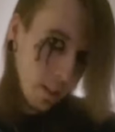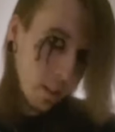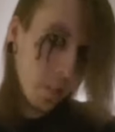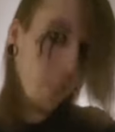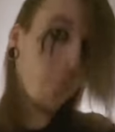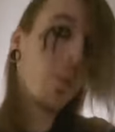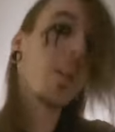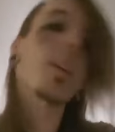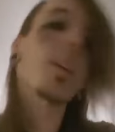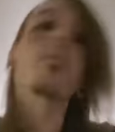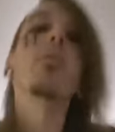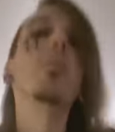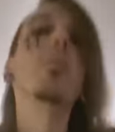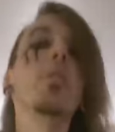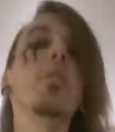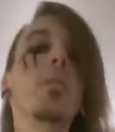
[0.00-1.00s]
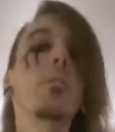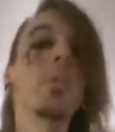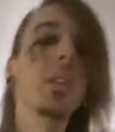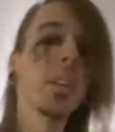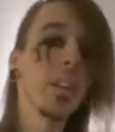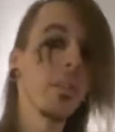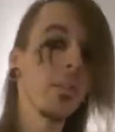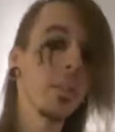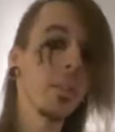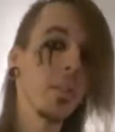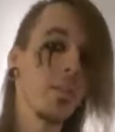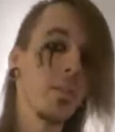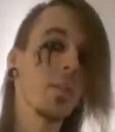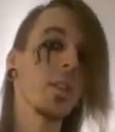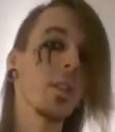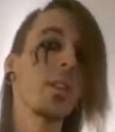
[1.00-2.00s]
You want everyone to believe in
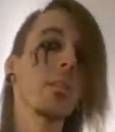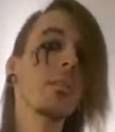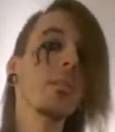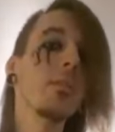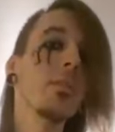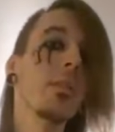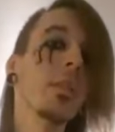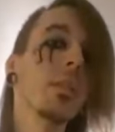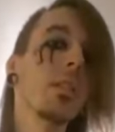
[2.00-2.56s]
yourself?